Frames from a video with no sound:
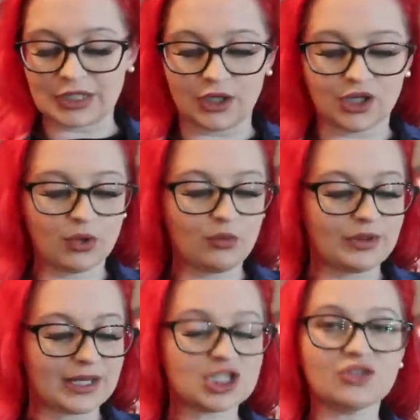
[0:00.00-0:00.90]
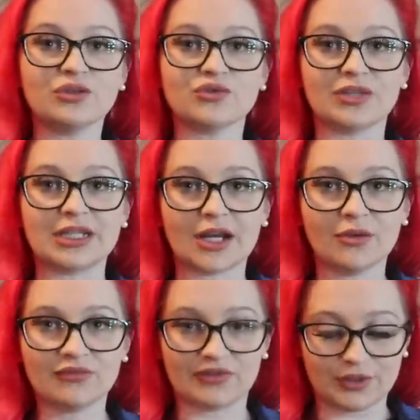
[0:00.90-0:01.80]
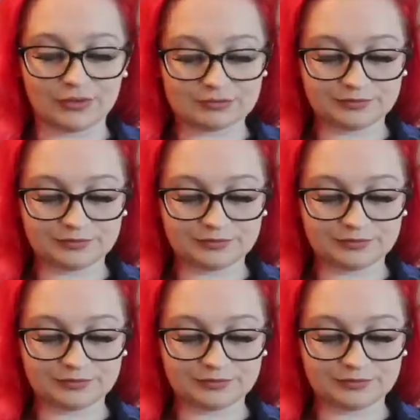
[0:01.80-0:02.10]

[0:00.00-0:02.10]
you know what? That actually feels really comfy.